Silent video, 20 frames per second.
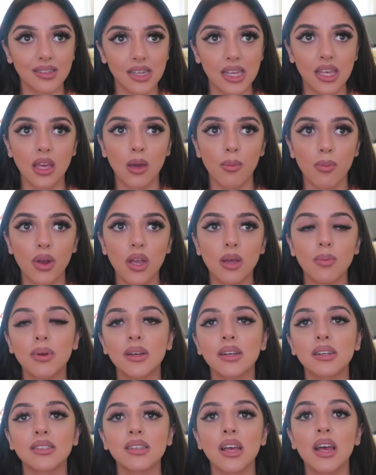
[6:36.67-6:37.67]
taking a break,
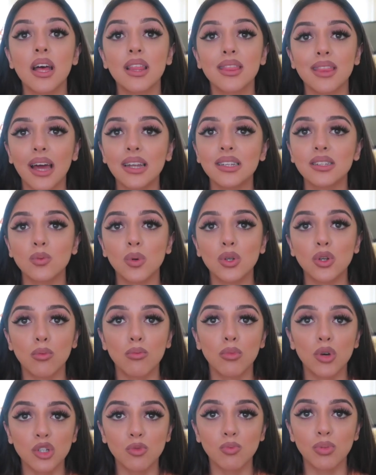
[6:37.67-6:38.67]
because that is when
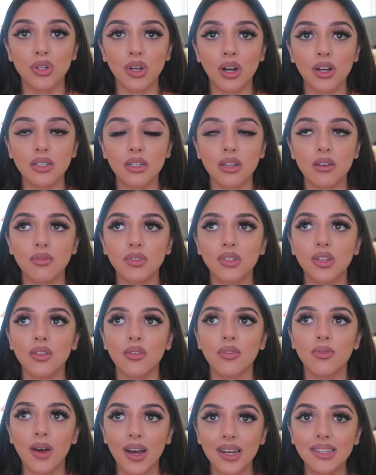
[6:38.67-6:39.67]
you're most productive. So
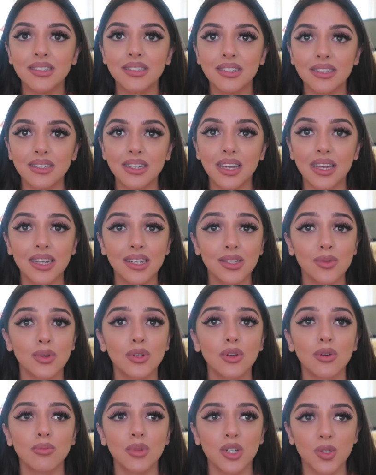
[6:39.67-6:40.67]
the first sitting is
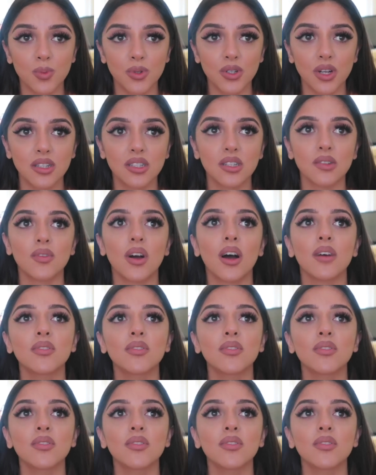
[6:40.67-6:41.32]
when you're most productive.